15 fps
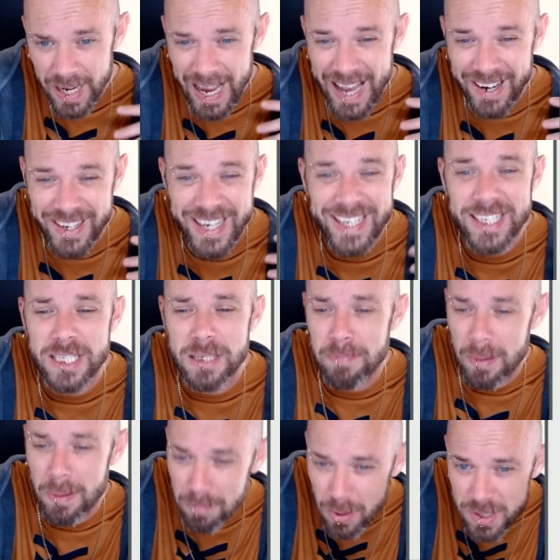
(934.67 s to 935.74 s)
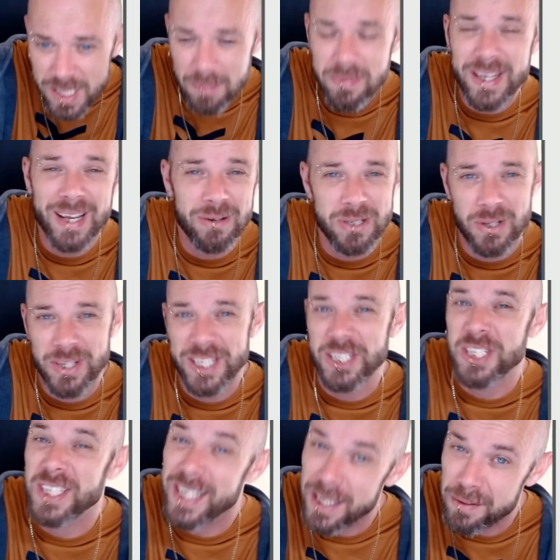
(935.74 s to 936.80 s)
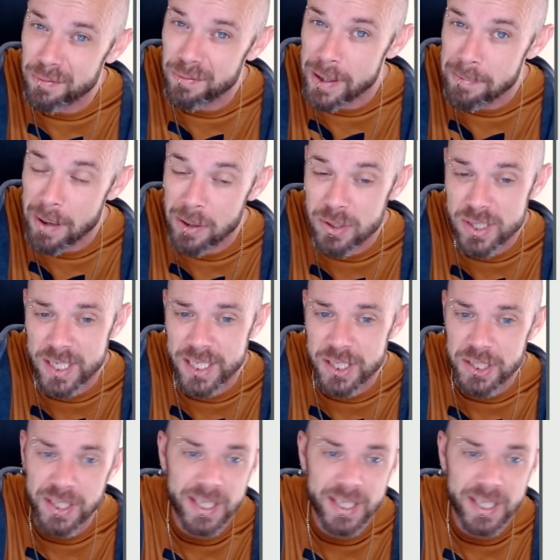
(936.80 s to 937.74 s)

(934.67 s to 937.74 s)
and I needed to put something else on there just to get the free postage.